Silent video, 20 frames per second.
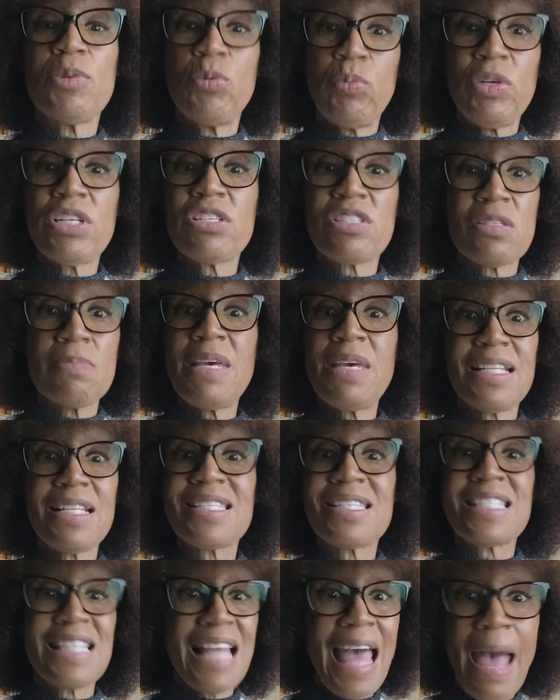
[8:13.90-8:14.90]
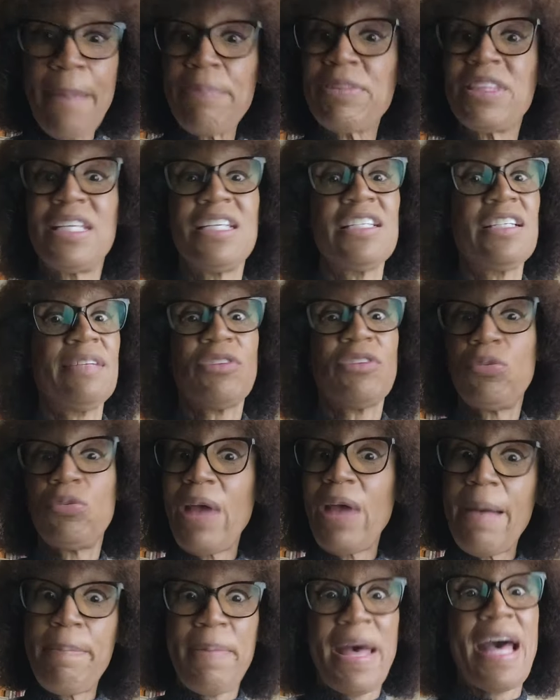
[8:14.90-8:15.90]
Will Smith slapped the
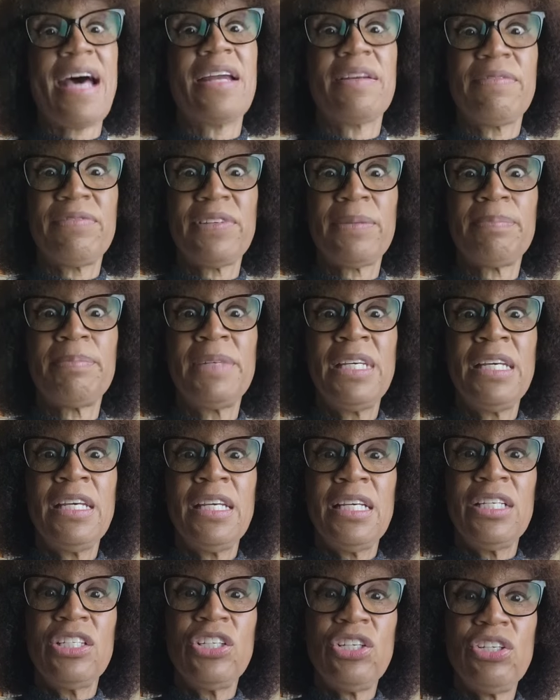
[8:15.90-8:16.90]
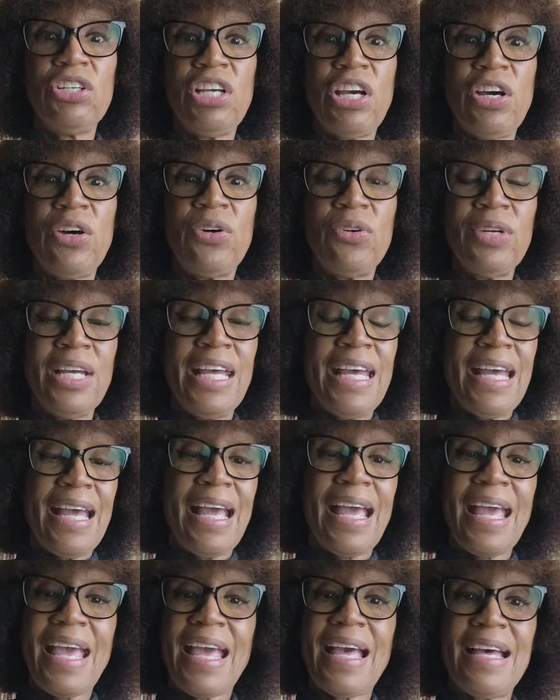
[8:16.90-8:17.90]
crap out of him, you know.
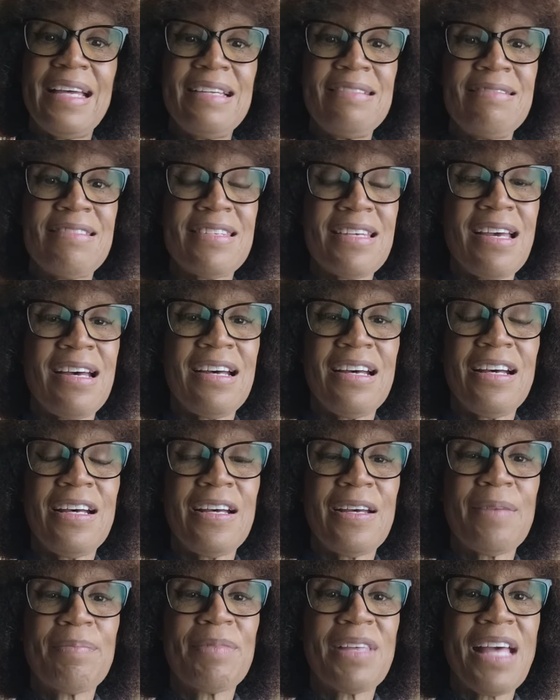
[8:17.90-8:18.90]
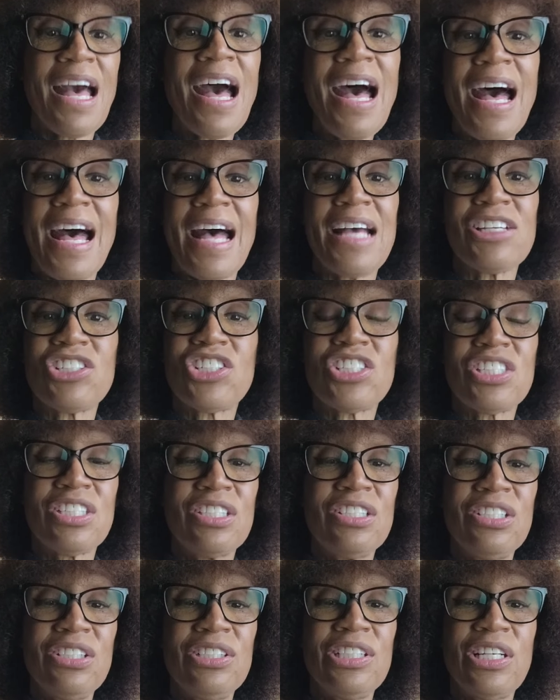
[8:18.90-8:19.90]
And gosh,
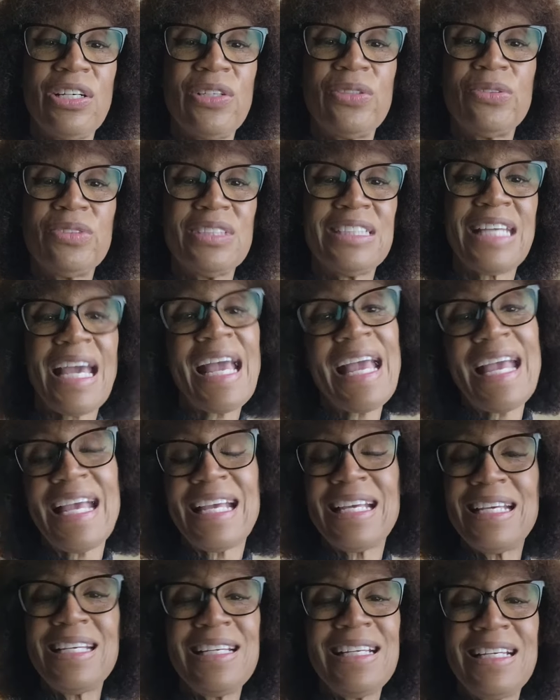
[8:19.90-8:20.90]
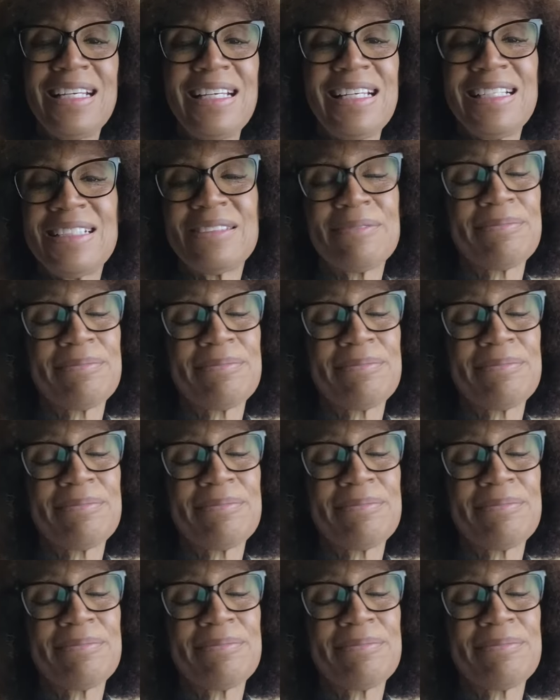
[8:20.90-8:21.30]
you know, dang, he